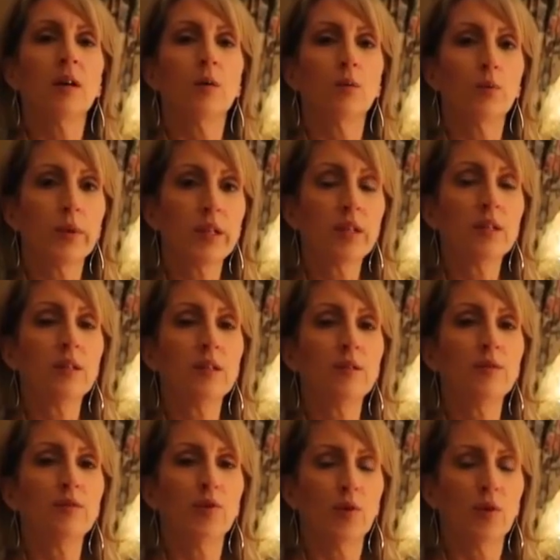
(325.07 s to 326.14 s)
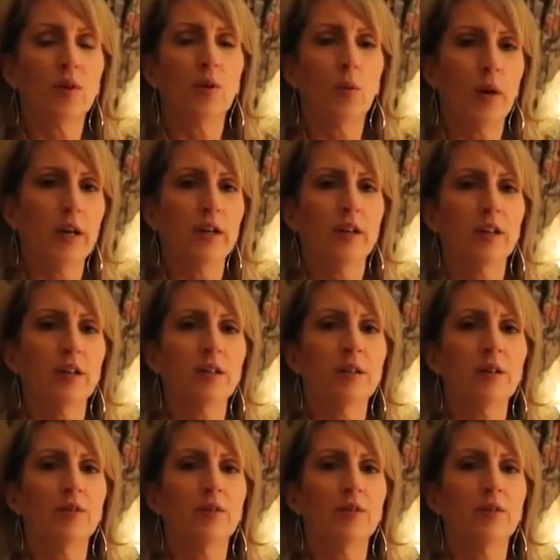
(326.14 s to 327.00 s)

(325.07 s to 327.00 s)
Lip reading: Real floral wire